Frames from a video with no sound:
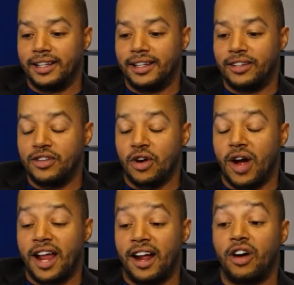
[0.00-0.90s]
you know,
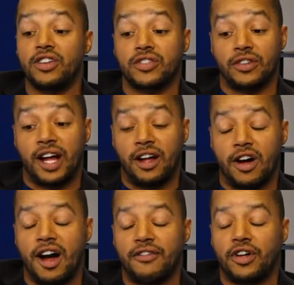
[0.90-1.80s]
and
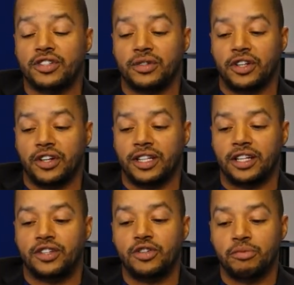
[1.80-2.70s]
I've also learned that
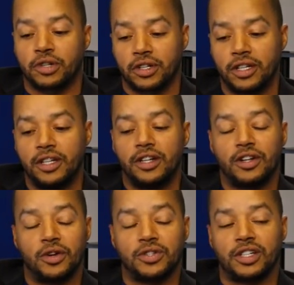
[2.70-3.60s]
humor
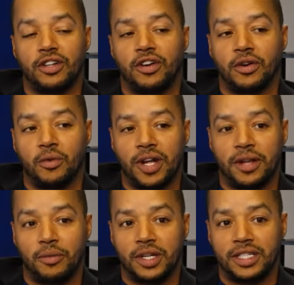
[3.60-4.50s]
goes a long way
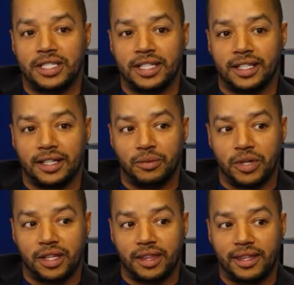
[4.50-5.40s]
when dealing
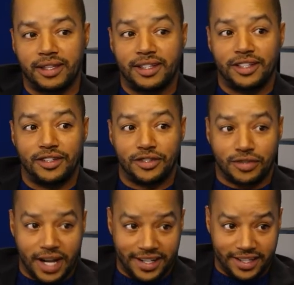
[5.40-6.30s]
with
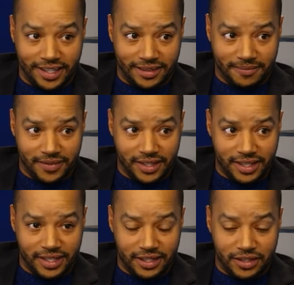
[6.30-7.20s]
tragedy.
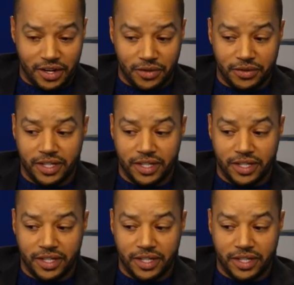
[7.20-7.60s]
You know,